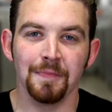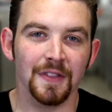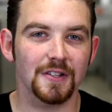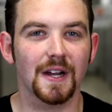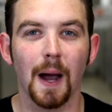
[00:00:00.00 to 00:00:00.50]

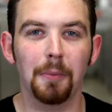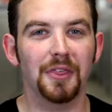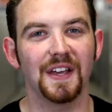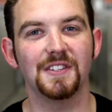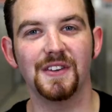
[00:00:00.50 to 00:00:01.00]
There's a couple
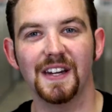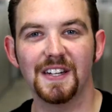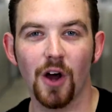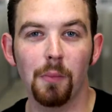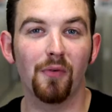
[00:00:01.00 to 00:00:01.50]
things you need
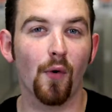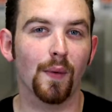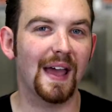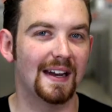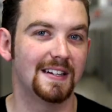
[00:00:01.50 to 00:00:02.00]
to know before
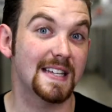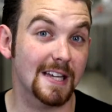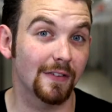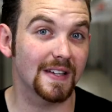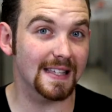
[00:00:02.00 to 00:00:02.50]
we head into
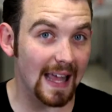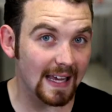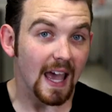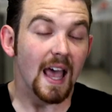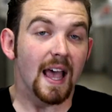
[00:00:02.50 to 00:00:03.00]
service. Like,
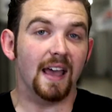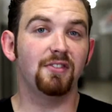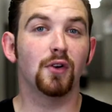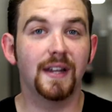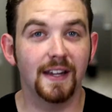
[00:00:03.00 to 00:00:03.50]
if
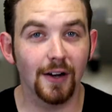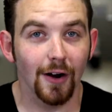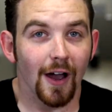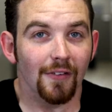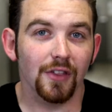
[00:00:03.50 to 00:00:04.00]
you're
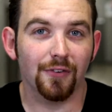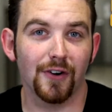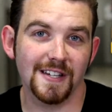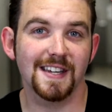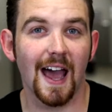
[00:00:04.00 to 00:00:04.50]
here for the
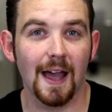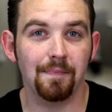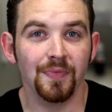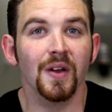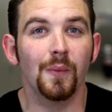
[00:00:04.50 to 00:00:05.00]
first time,
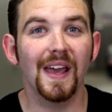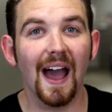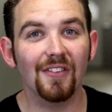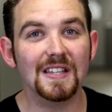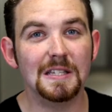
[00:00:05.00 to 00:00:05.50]
we
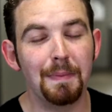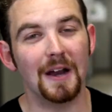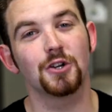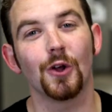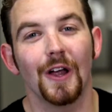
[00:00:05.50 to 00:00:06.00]
have a
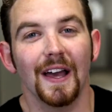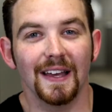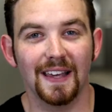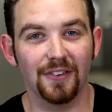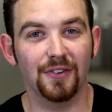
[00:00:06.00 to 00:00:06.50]
special
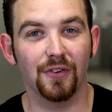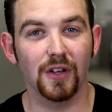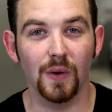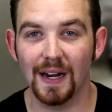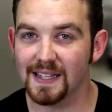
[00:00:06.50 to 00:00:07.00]
gift for
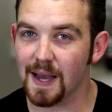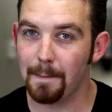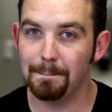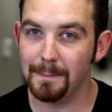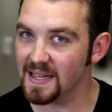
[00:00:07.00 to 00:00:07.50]
you. It is a
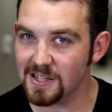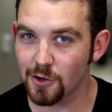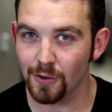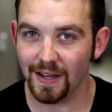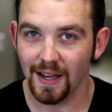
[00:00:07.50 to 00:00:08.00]

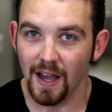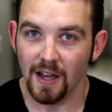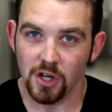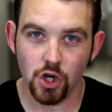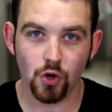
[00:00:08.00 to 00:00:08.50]
mystery
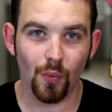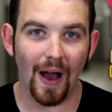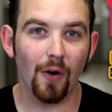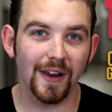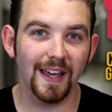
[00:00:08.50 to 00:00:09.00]

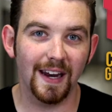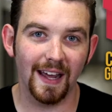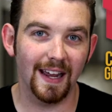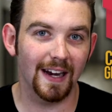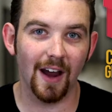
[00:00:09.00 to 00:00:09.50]
shrouded
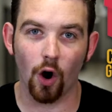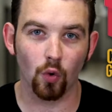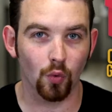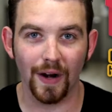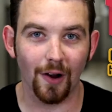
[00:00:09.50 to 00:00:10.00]
in a
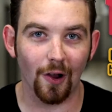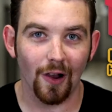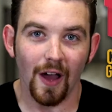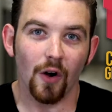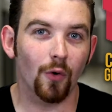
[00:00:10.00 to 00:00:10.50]

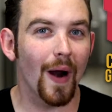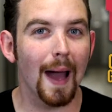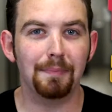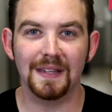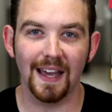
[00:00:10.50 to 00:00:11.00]
riddle,
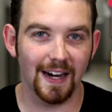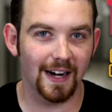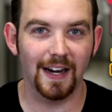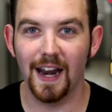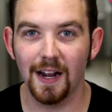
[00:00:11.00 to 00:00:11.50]
wrapped in an
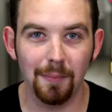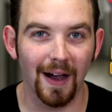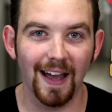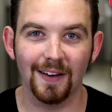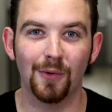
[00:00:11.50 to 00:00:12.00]

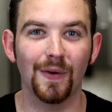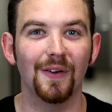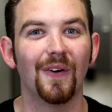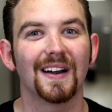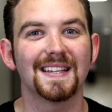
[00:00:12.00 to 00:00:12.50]
enigma, and we
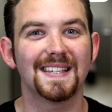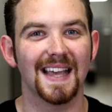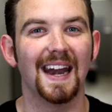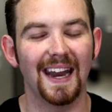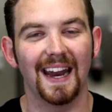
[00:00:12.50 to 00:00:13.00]
want to
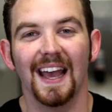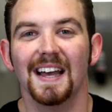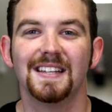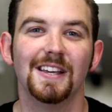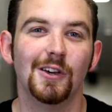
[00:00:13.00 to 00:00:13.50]
send it
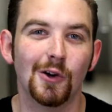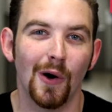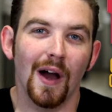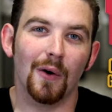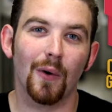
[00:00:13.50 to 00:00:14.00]
to
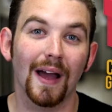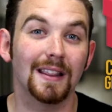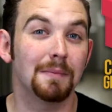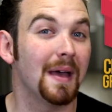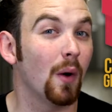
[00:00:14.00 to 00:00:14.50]
you right
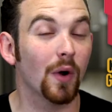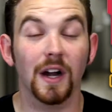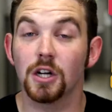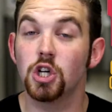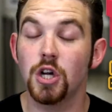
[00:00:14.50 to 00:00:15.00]
in the mail. We're
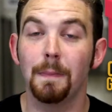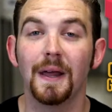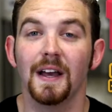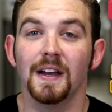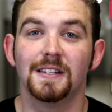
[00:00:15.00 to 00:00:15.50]
going to ship
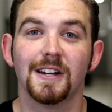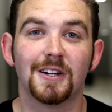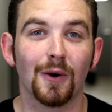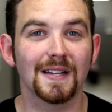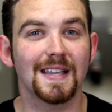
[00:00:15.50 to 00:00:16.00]
it to your
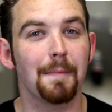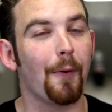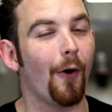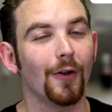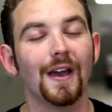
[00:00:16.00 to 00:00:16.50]
doorstep.
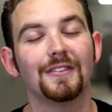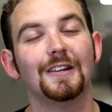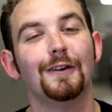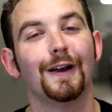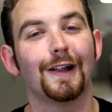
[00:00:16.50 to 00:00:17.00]
All you have to
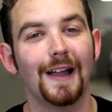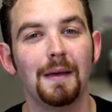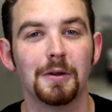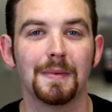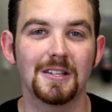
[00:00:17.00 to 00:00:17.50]
do to
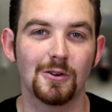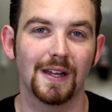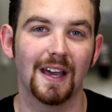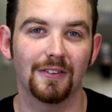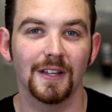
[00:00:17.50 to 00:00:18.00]
claim your mystery
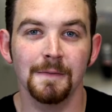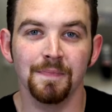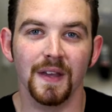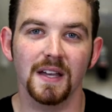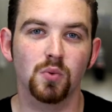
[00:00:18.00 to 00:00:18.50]
gift
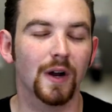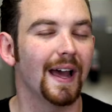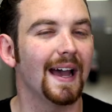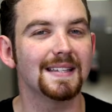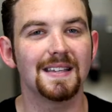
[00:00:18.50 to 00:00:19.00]
is we're going
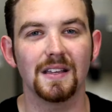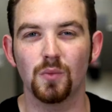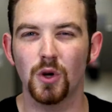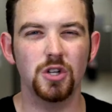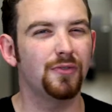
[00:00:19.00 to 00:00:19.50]
to ask,
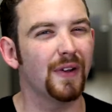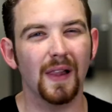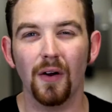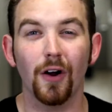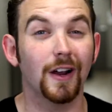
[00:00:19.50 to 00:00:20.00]
would you fill
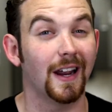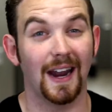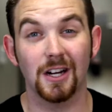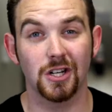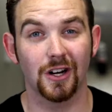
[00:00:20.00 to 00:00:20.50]
out our
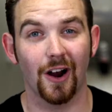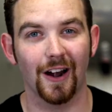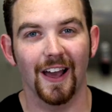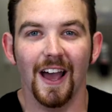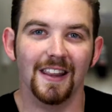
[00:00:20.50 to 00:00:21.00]
connection
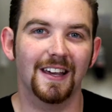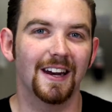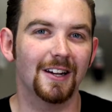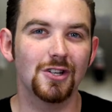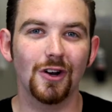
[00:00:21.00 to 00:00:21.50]
card? The
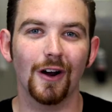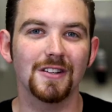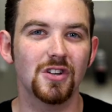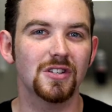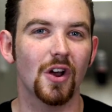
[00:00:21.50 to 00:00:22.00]
connection card
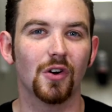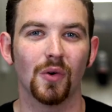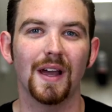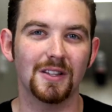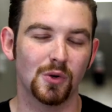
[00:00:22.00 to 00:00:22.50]
is just a
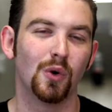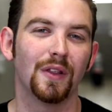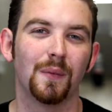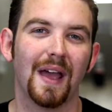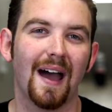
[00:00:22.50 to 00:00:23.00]
great tool
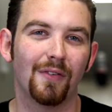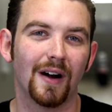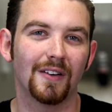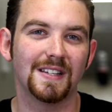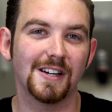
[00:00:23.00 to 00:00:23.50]
that we have
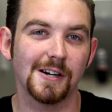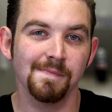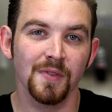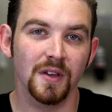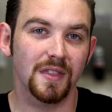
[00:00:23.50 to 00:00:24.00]
around here
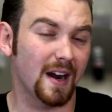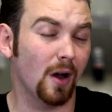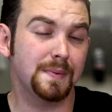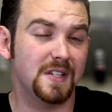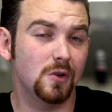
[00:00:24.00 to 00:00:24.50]
that
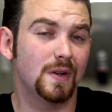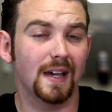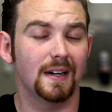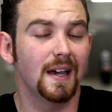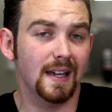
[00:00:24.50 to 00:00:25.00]
helps you
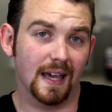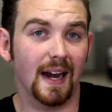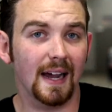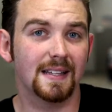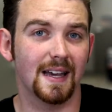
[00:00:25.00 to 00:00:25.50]
get
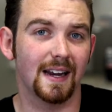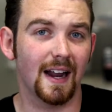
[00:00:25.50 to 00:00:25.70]
connected.